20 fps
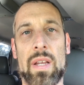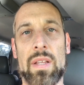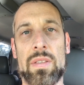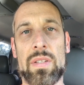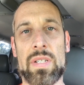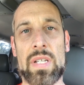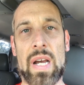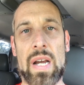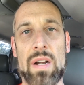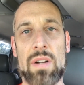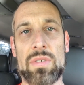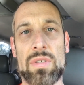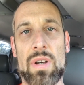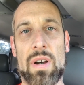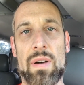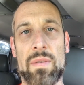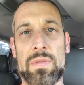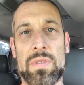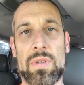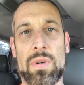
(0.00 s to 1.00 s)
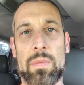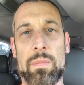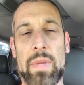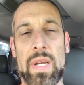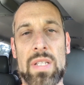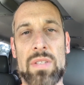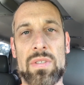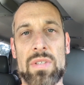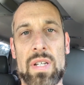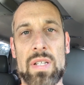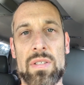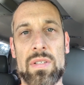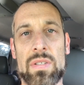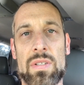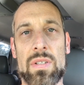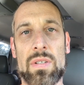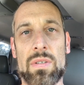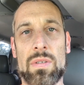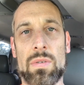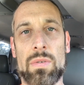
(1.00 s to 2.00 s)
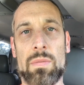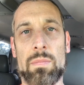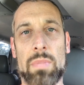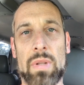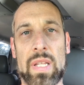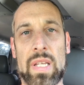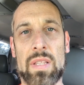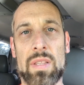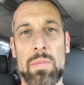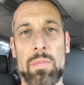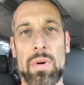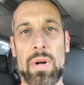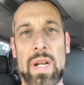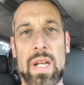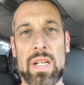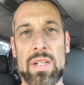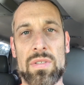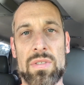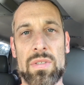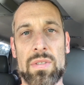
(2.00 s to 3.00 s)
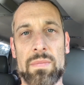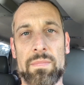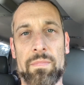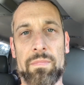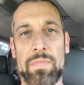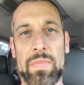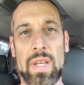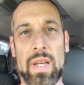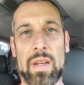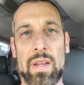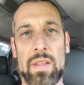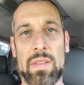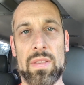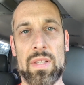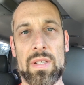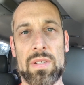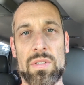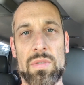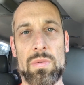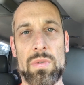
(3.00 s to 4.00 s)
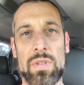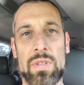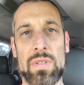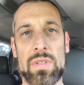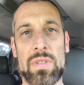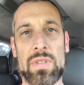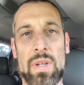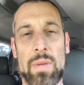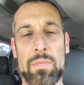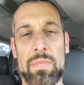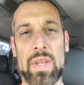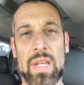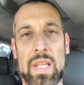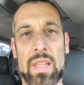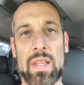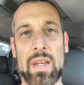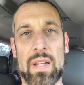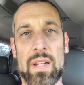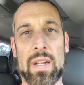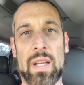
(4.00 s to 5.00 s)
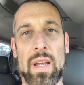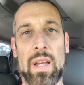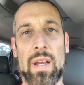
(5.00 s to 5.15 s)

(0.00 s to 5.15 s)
the tires off, so it made sense to bleed the brakes. And this was something that